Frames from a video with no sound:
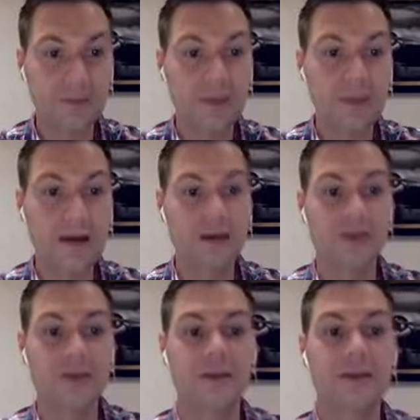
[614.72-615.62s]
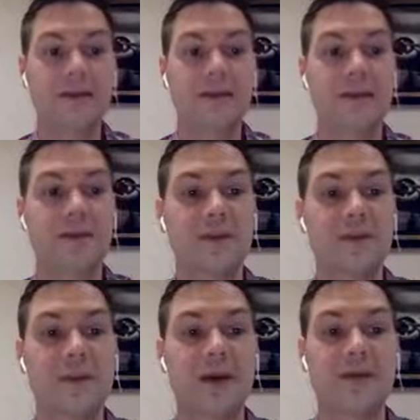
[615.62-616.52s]
All right, so the next button
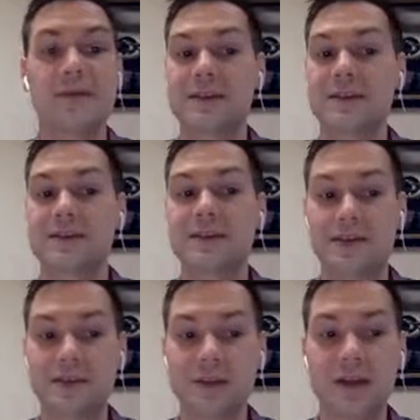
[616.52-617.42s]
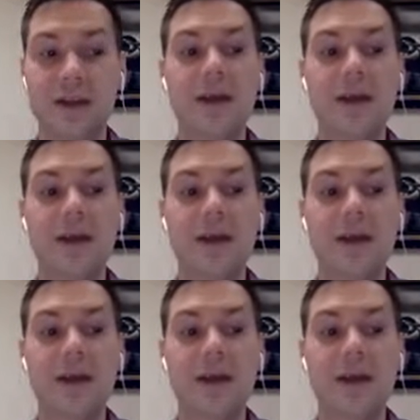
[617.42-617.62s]
that we have is discussion.